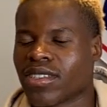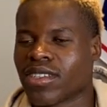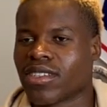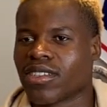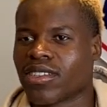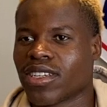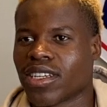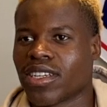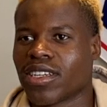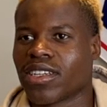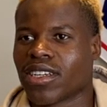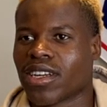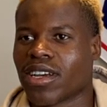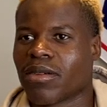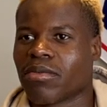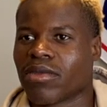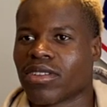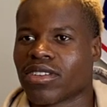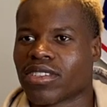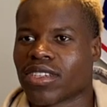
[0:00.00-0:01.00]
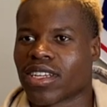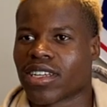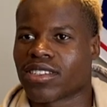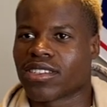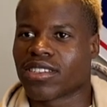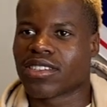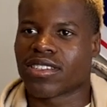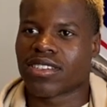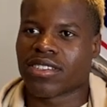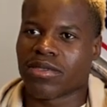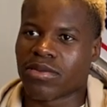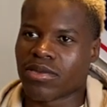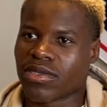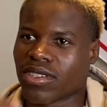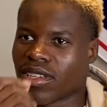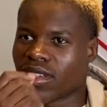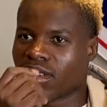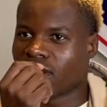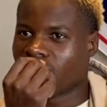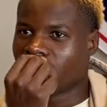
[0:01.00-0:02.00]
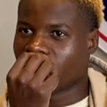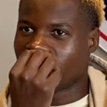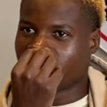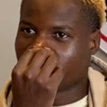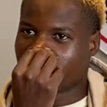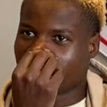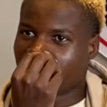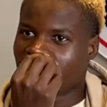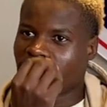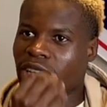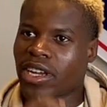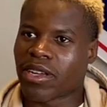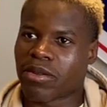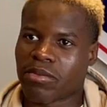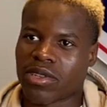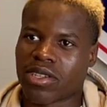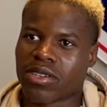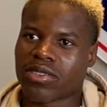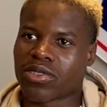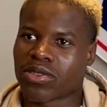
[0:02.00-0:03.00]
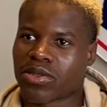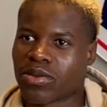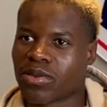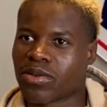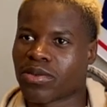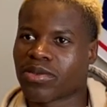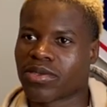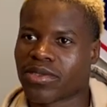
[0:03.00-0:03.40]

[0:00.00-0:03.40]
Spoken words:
Yeah, in Abilene, Texas. It was Craig Middle School.